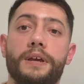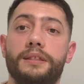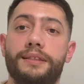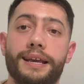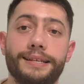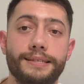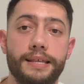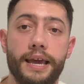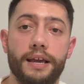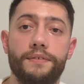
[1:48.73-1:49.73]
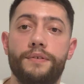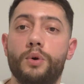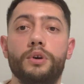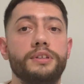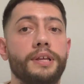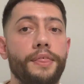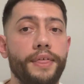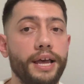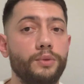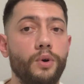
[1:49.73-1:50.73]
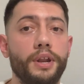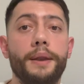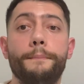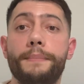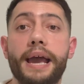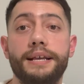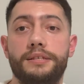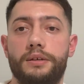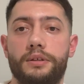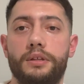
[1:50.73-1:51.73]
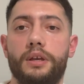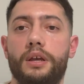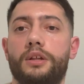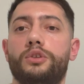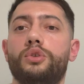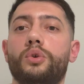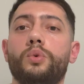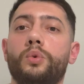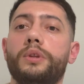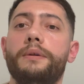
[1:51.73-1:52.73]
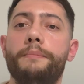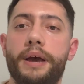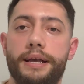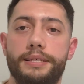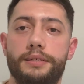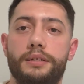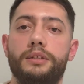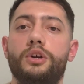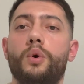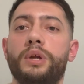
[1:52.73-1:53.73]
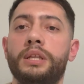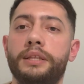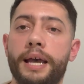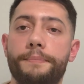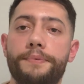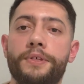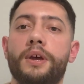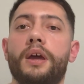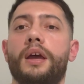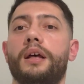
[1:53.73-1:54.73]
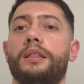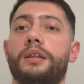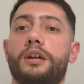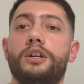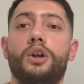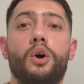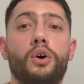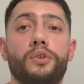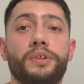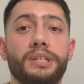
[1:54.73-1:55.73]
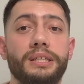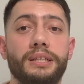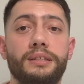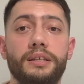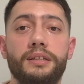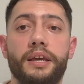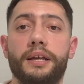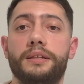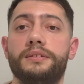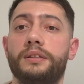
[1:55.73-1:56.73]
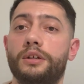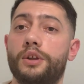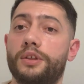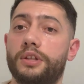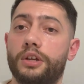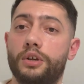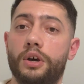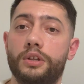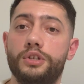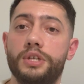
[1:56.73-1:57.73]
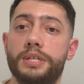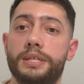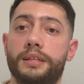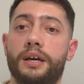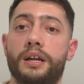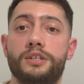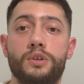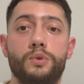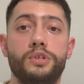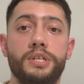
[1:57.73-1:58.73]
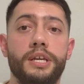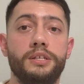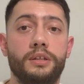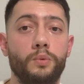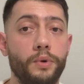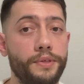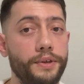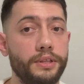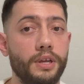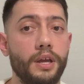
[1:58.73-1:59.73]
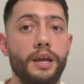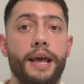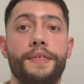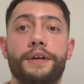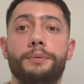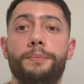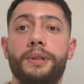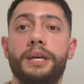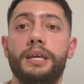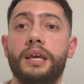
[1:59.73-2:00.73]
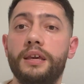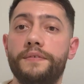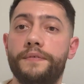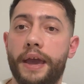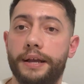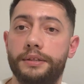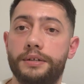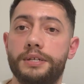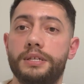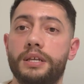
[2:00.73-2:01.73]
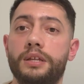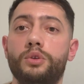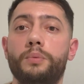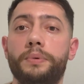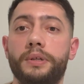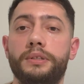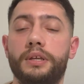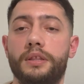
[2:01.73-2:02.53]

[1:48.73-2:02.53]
tech stack, focus on that one and master it. Truly master it. Go in depth. Learn all the little details, learn the technologies that are associated with it and that play key factors into building